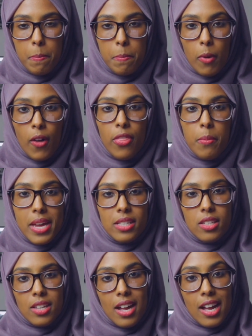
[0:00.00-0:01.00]
on the
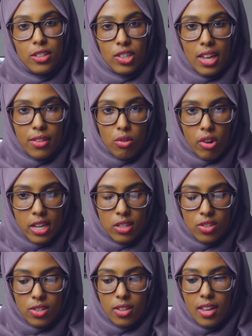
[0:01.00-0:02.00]
basis that I had to get the
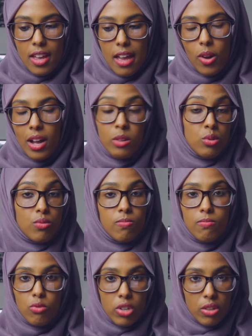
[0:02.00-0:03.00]
grades, I was
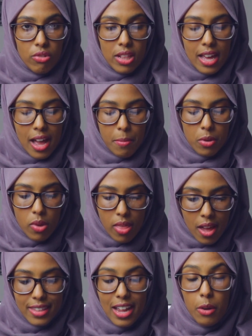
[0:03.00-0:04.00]
really, really happy with
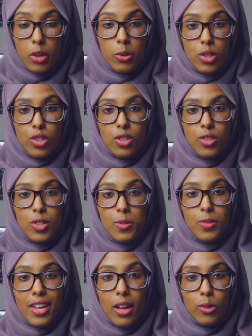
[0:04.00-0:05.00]
that. Now it was
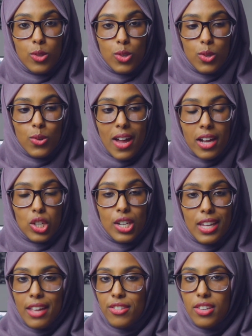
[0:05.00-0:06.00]
just down to actually
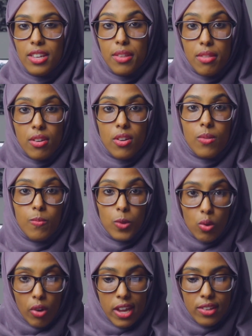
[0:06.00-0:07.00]
getting the
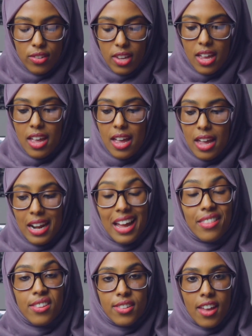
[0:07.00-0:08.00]
grades. And
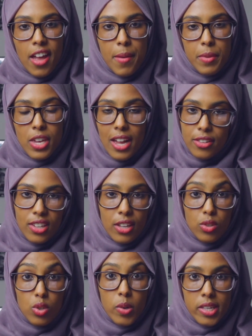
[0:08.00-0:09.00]
at the time, you had to
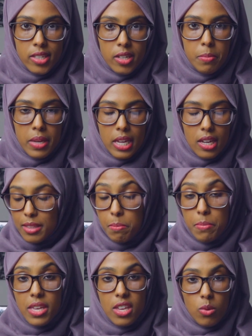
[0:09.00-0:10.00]
get two A's and a B. The
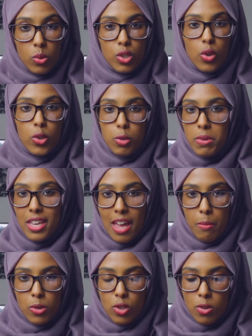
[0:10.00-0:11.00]
B was going to be in
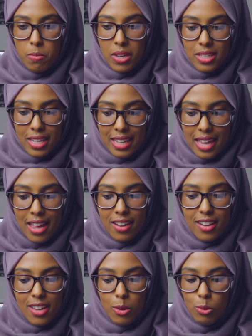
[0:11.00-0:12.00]
chemistry, because
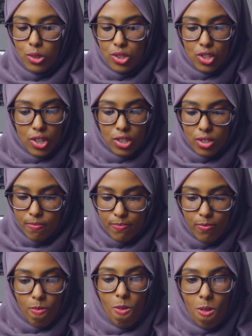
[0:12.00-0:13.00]
again, it was just,
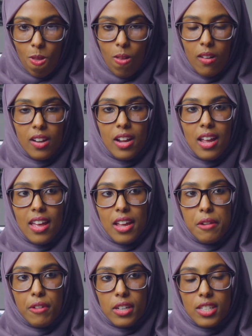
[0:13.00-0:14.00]
yeah. And if I